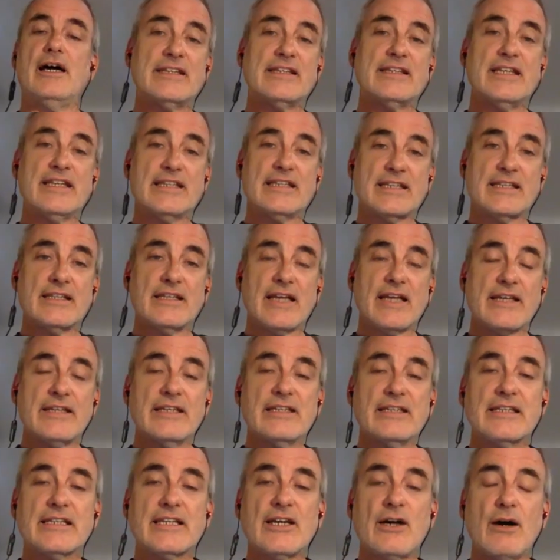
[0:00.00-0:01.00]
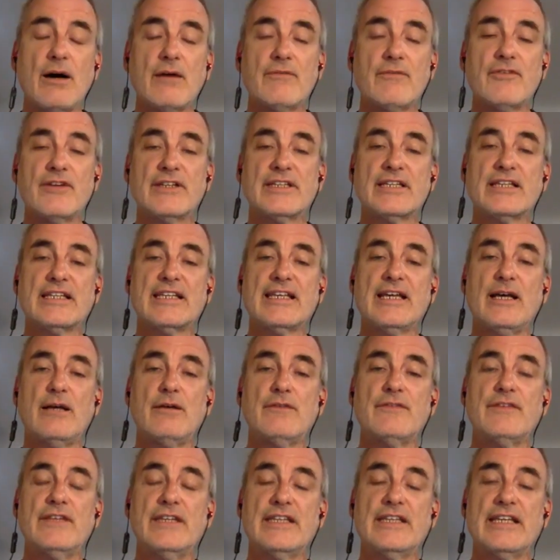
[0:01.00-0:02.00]
that I think this conference
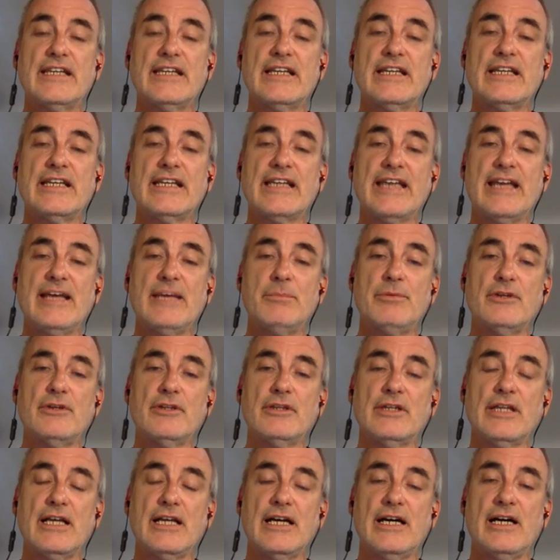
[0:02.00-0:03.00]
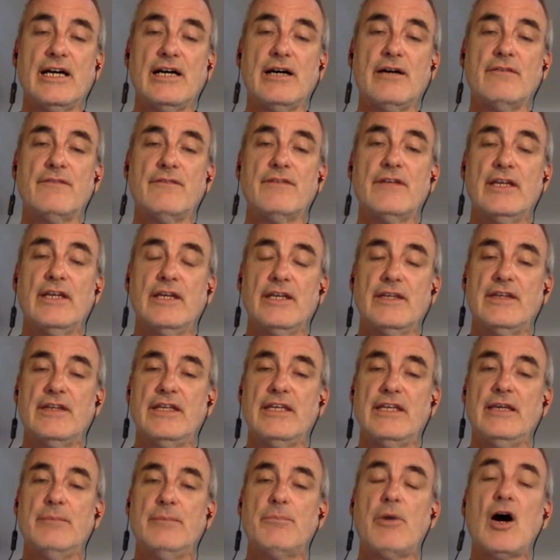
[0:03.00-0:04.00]
itself is an example of
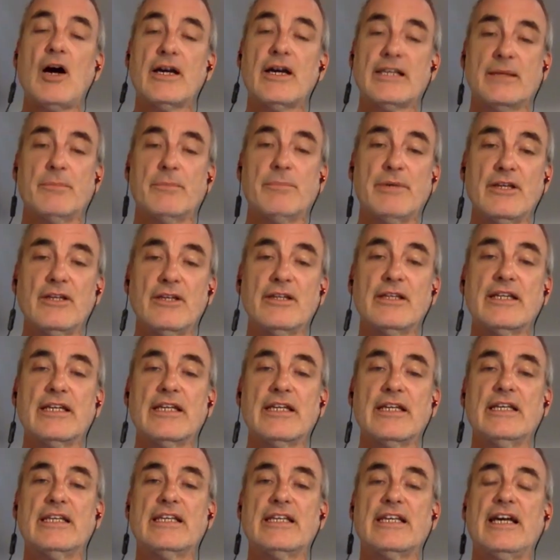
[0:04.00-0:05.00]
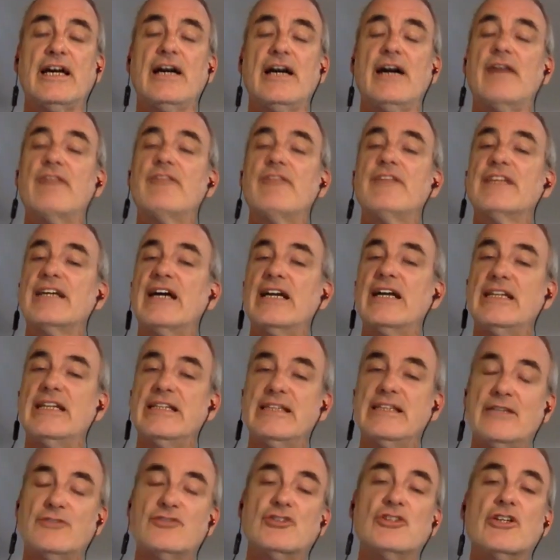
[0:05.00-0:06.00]
the possibilities of this kind
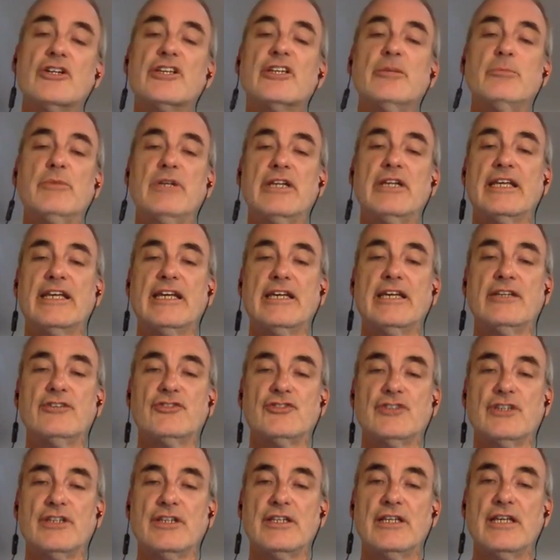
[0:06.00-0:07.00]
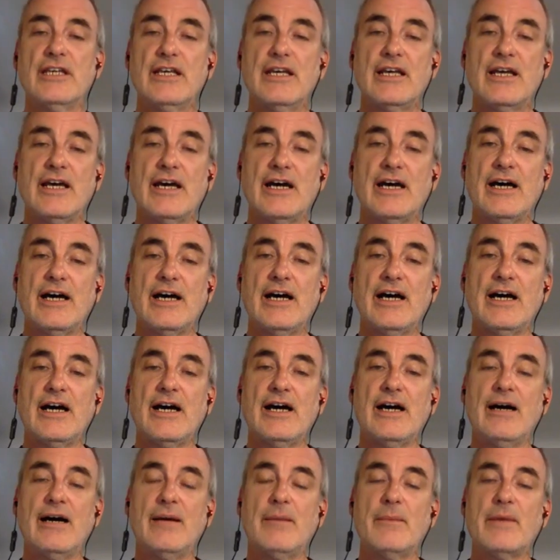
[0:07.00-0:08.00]
of digital communication.
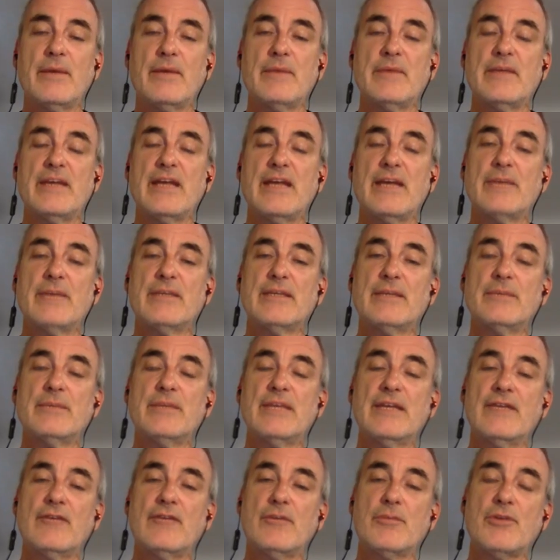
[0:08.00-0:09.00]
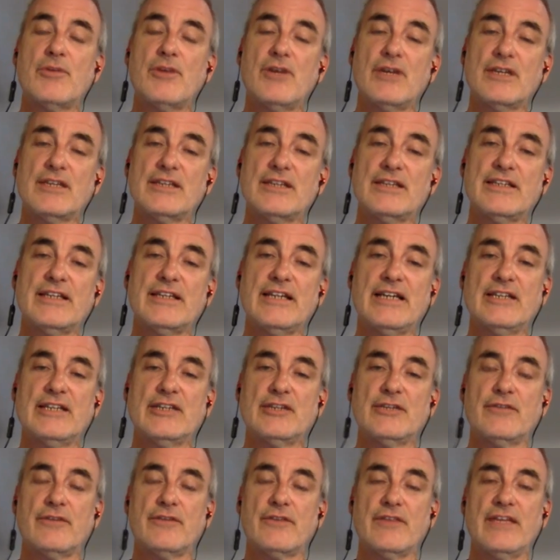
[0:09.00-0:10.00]
I mean, I'm something of a
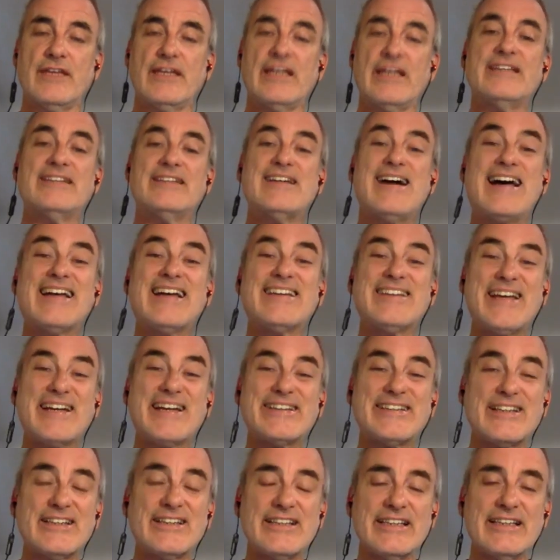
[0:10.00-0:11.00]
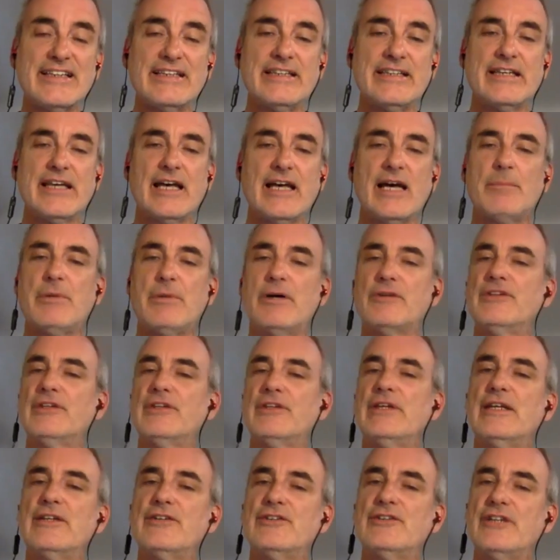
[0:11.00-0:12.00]
proselytizer for thinking dialectically about
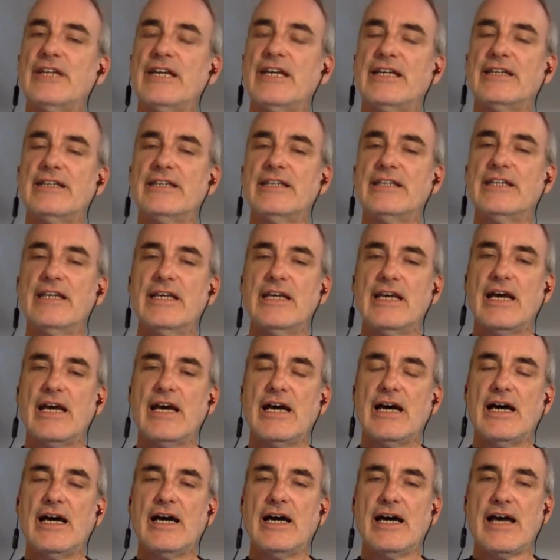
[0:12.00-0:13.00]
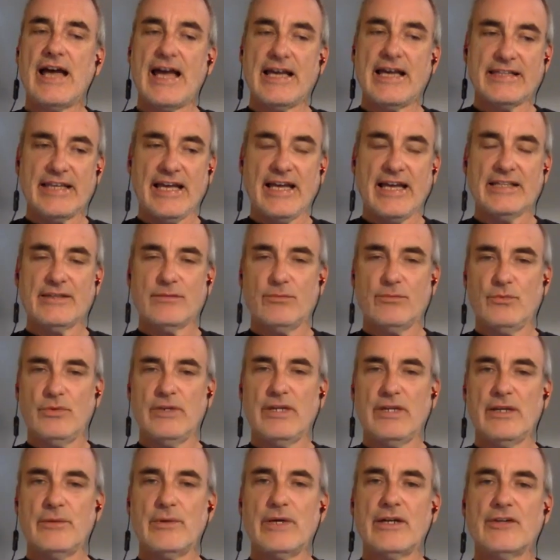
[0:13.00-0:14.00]
the internet, as
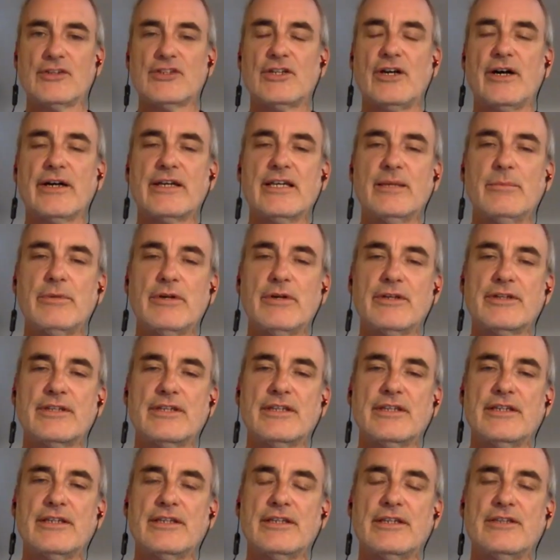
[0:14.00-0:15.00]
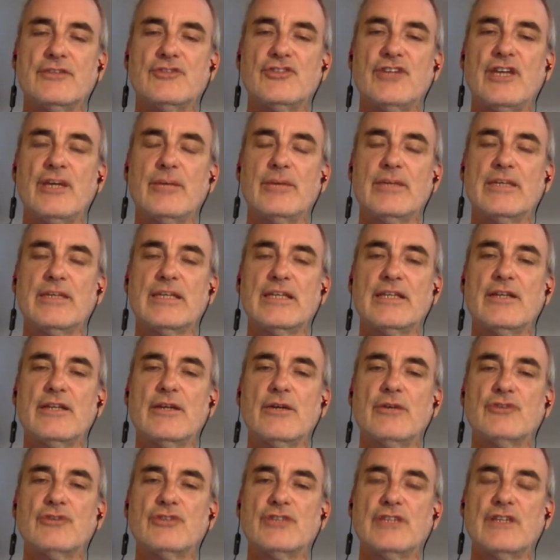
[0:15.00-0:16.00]
when I was talking about the Jameson
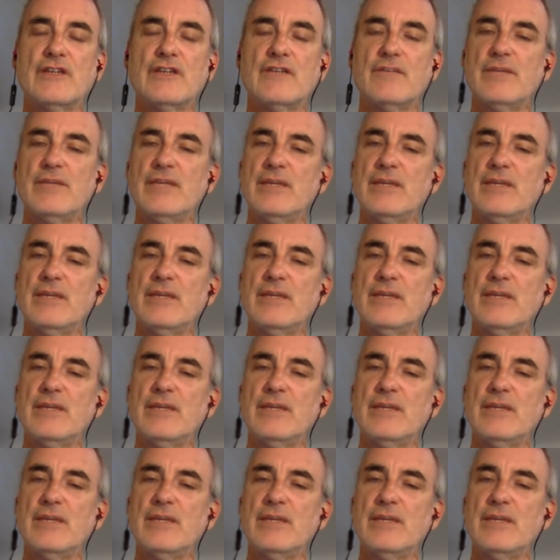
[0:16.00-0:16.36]
notion of